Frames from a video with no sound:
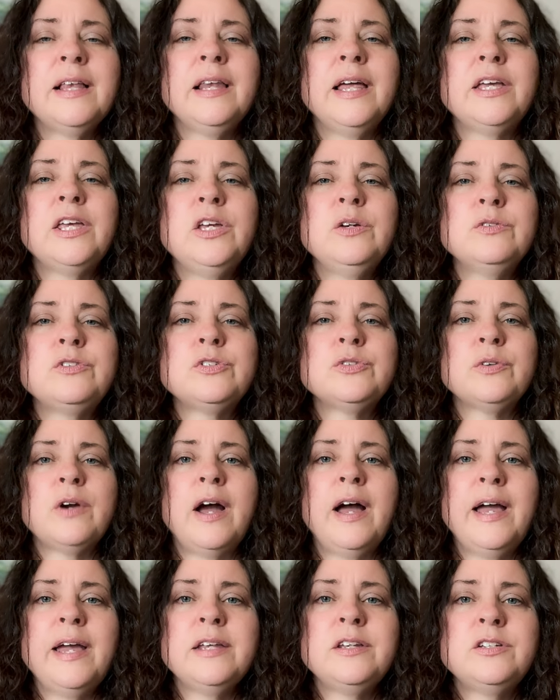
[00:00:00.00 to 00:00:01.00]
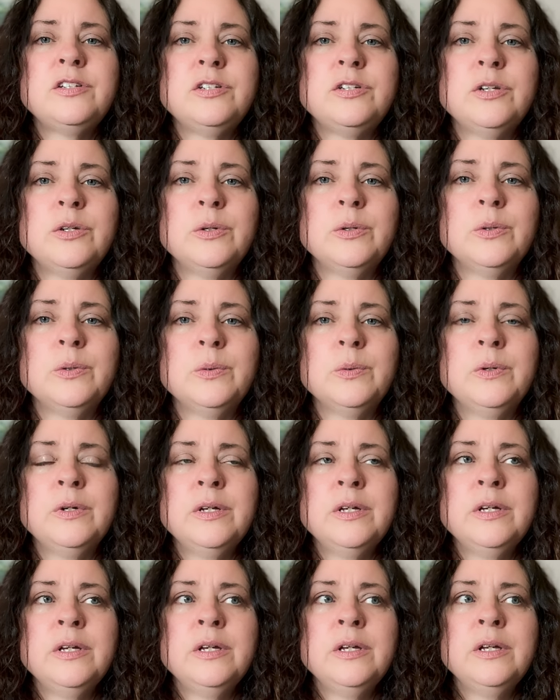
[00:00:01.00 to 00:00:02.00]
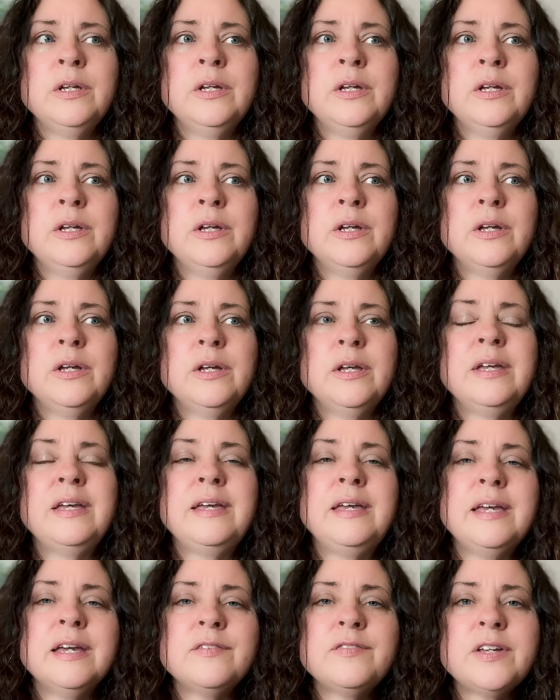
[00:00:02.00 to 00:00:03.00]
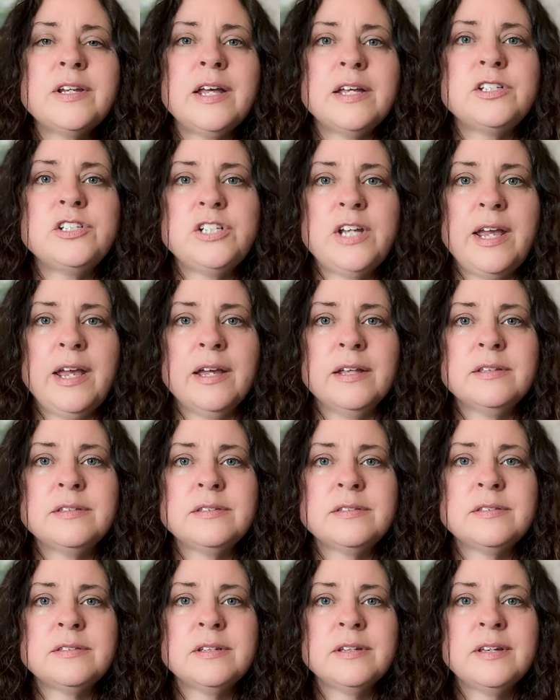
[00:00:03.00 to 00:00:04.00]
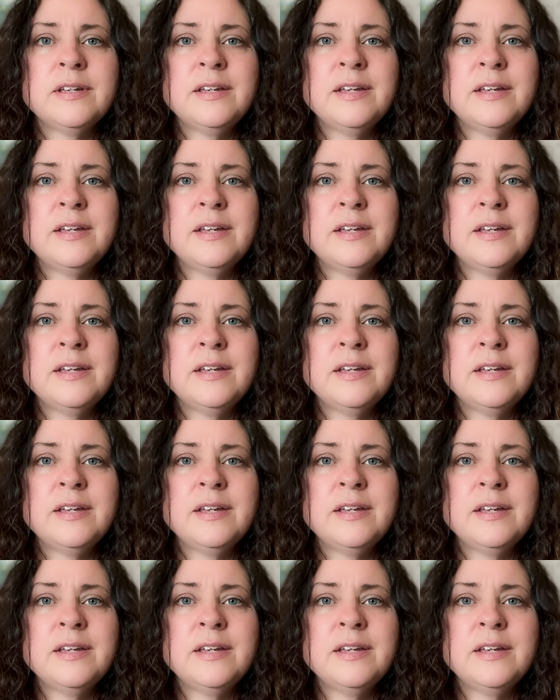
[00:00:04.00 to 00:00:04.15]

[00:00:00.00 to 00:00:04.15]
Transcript: Like you try to give it a chance